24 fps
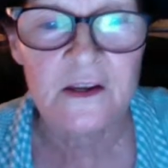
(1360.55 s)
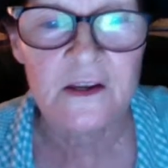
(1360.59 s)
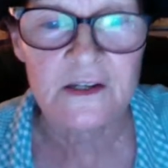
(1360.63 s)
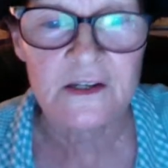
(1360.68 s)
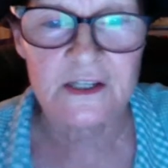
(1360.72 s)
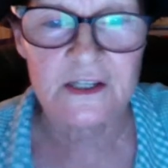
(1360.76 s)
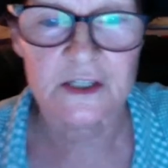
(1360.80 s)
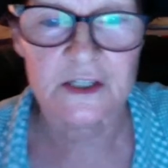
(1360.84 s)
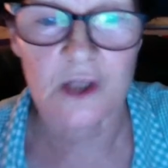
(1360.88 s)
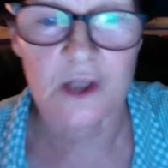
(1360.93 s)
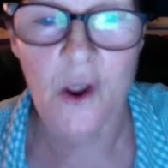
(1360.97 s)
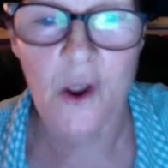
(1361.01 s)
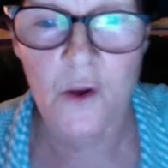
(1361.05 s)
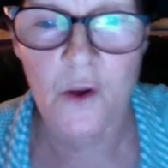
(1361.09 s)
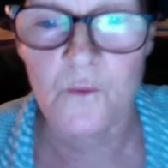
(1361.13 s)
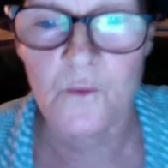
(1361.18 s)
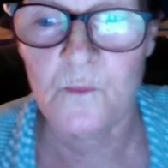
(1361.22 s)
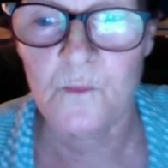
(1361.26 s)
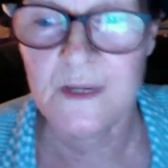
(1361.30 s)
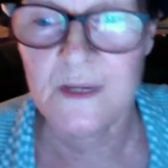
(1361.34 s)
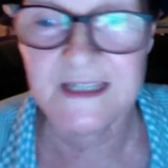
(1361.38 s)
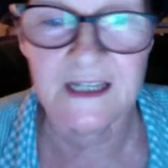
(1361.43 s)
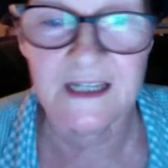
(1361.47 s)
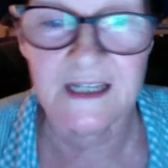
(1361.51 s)
So
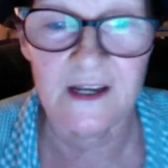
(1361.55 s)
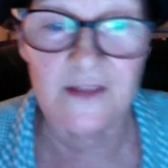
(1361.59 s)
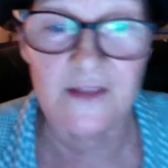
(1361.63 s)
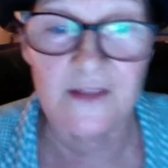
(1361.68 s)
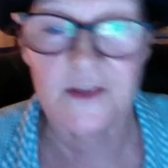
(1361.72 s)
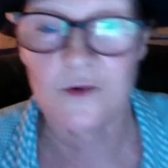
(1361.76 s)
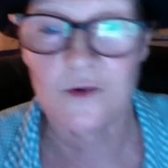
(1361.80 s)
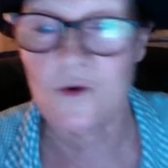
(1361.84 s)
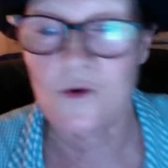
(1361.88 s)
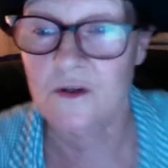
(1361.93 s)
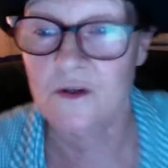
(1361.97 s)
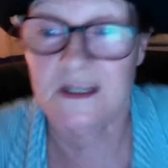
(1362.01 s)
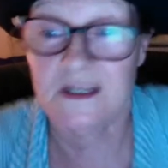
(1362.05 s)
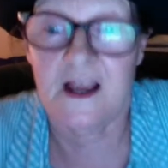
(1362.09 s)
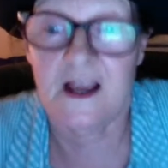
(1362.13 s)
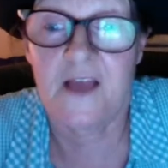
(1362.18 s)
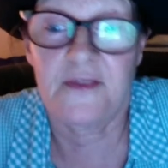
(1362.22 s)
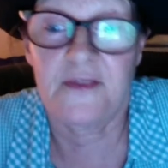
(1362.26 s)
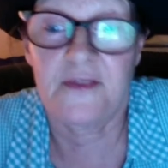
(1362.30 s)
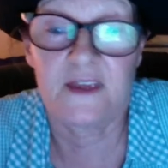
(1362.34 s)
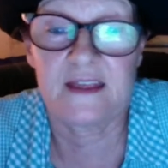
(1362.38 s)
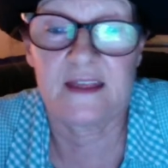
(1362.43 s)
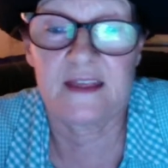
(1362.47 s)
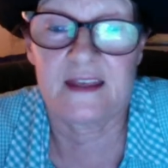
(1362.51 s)
we're still in the courts. I
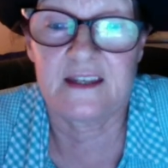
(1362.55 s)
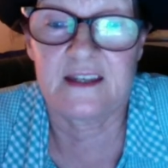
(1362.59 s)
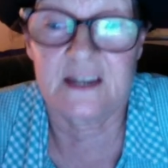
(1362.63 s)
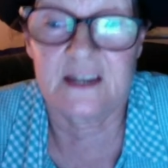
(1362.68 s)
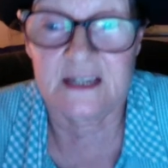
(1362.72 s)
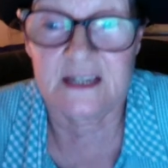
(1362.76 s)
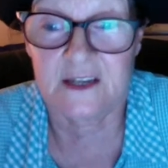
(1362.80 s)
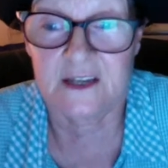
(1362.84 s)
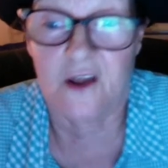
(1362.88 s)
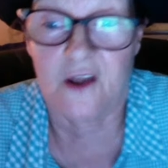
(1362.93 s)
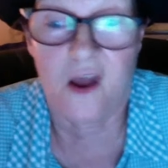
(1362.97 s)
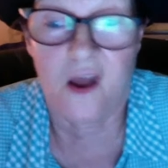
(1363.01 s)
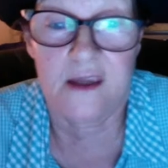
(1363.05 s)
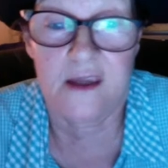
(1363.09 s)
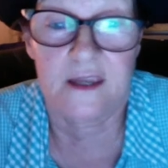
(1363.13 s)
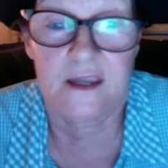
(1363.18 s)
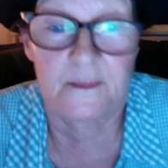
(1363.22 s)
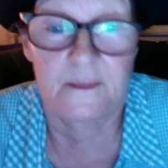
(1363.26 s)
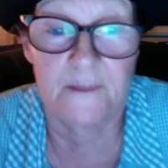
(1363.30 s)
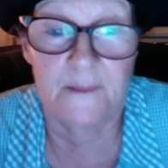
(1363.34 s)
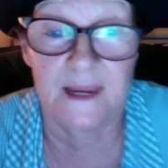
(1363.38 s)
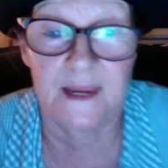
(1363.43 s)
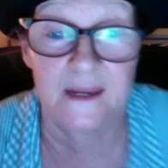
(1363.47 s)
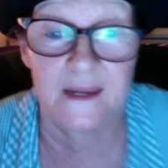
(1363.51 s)
think they just
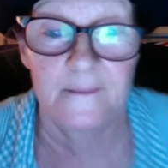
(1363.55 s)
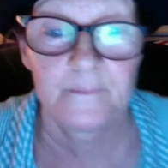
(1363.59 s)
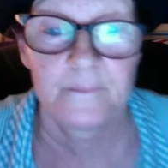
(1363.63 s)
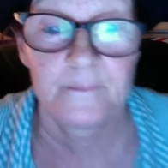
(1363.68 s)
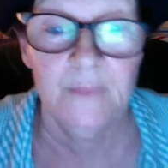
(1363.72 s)
like me.